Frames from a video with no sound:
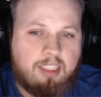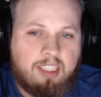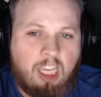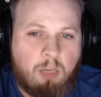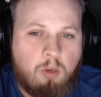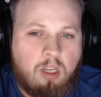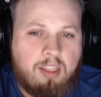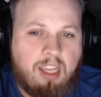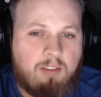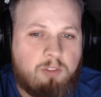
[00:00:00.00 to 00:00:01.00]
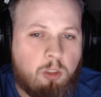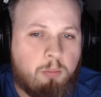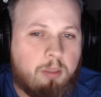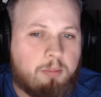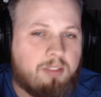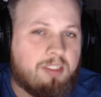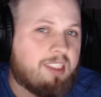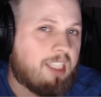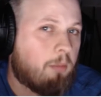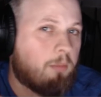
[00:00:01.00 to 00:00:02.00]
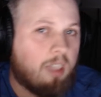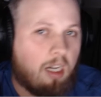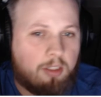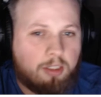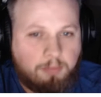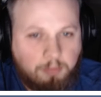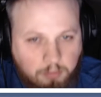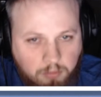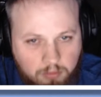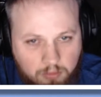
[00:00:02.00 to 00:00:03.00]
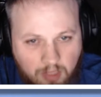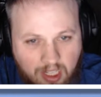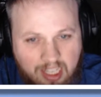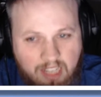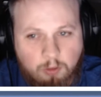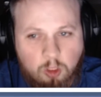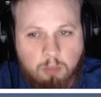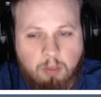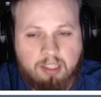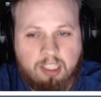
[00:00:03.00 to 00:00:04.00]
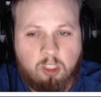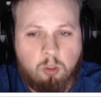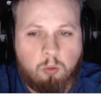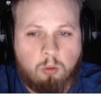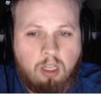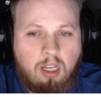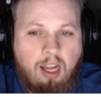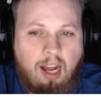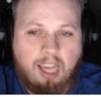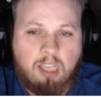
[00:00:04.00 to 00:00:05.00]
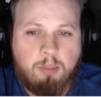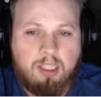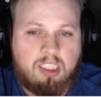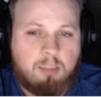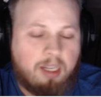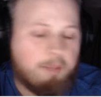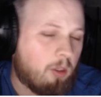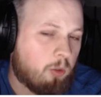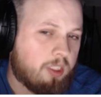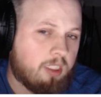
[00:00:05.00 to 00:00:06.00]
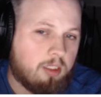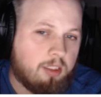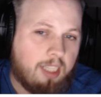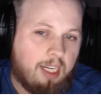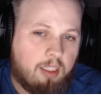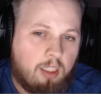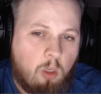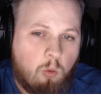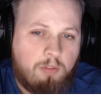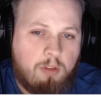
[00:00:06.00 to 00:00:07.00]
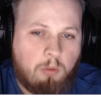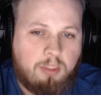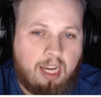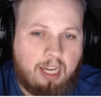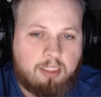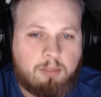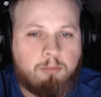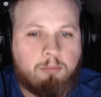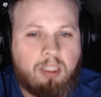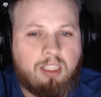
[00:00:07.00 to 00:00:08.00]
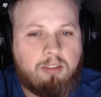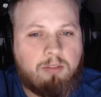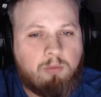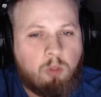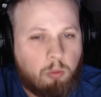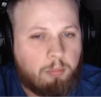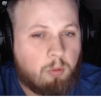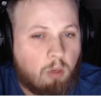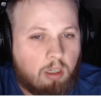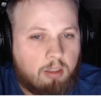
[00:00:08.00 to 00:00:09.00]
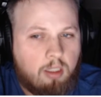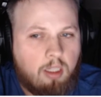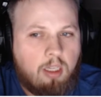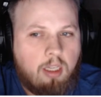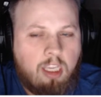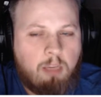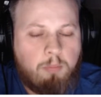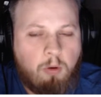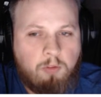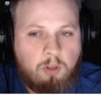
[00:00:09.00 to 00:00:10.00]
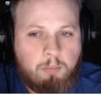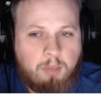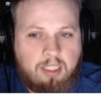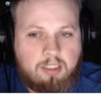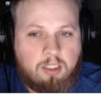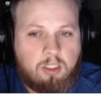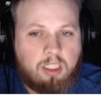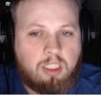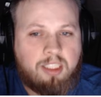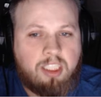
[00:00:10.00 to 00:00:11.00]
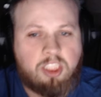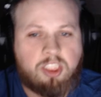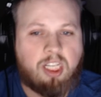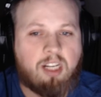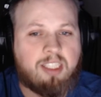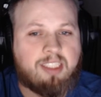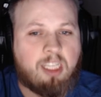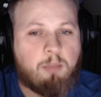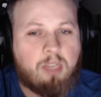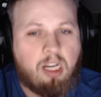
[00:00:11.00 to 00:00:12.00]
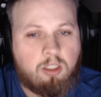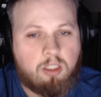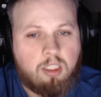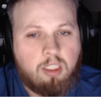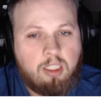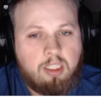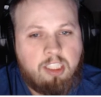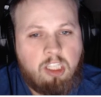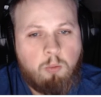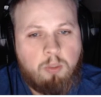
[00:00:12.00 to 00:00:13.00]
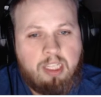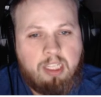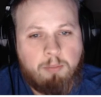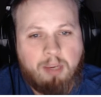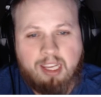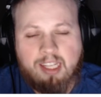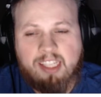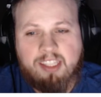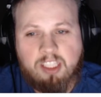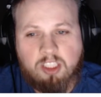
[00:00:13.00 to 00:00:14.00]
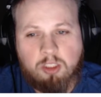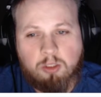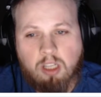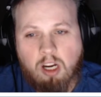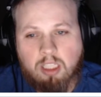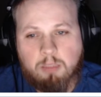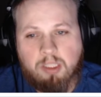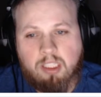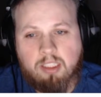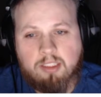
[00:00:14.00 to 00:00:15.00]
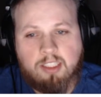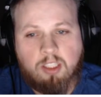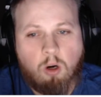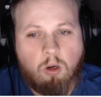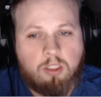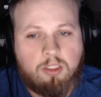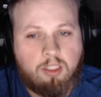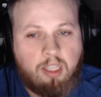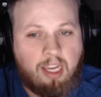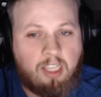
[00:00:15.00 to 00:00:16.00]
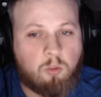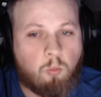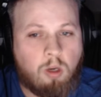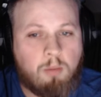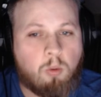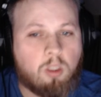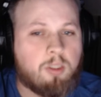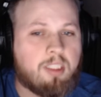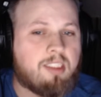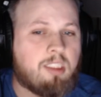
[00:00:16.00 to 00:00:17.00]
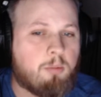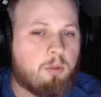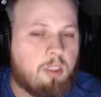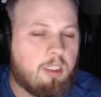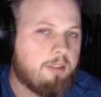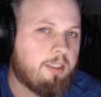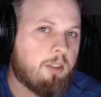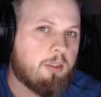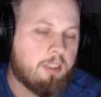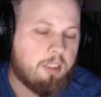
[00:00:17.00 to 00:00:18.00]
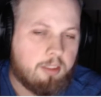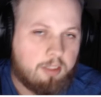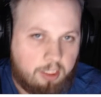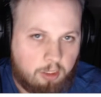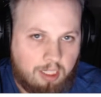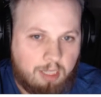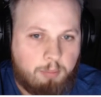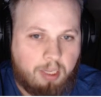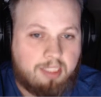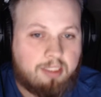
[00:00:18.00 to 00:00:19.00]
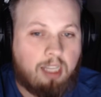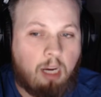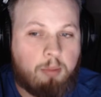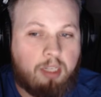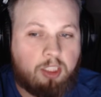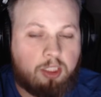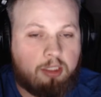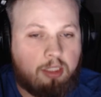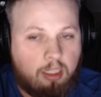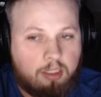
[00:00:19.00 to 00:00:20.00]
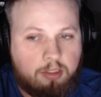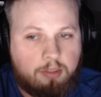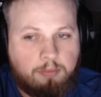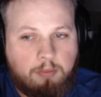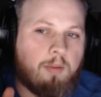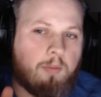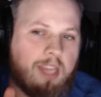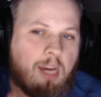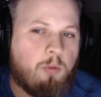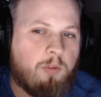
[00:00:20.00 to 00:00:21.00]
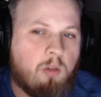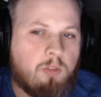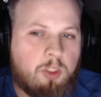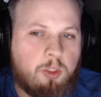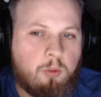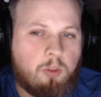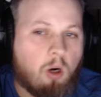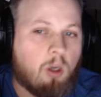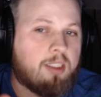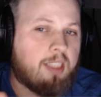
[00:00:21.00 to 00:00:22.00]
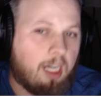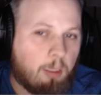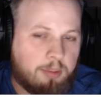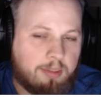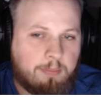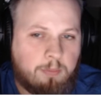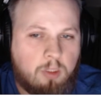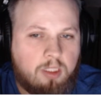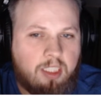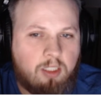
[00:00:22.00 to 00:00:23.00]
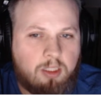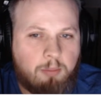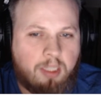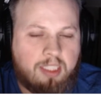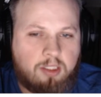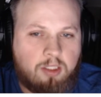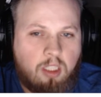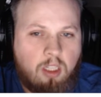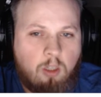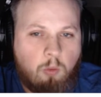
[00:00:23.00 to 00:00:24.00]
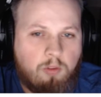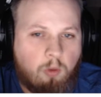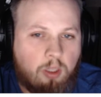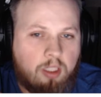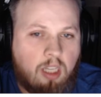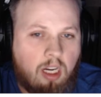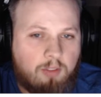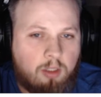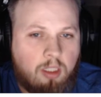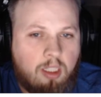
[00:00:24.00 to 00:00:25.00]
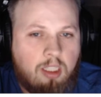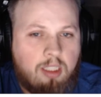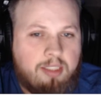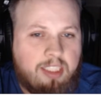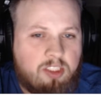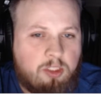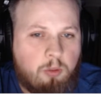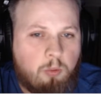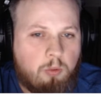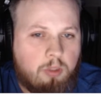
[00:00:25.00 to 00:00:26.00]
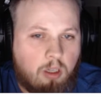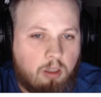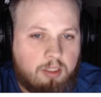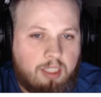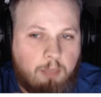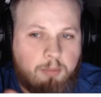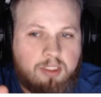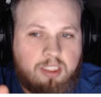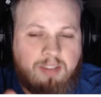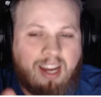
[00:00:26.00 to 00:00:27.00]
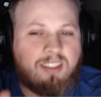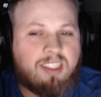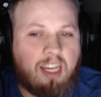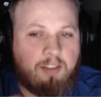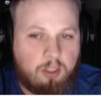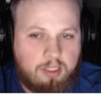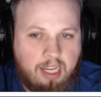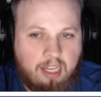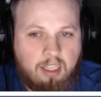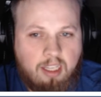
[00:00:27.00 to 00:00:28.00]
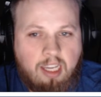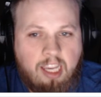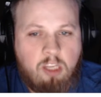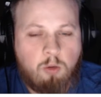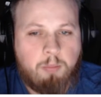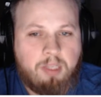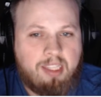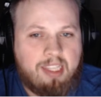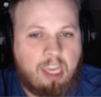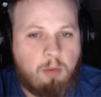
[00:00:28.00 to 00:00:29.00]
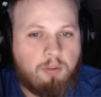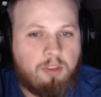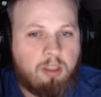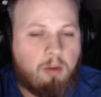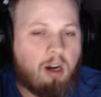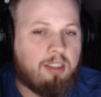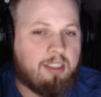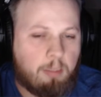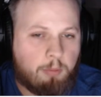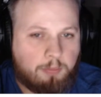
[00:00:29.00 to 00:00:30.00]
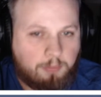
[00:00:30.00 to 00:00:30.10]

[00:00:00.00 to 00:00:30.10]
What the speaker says: game that have 2 pips of the same color. And at first you might think, cool, I could play this in my multicolored deck with no tax, but you would be wrong. If both your base and your leader didn't share the same color, then you would need to pay an additional cost because the card has 1 more green symbol than your leader and base combination does. Now, moving over to card types. Leaders and bases we've already covered. These 2 card types live outside of your deck, and you will begin the game with them on the table.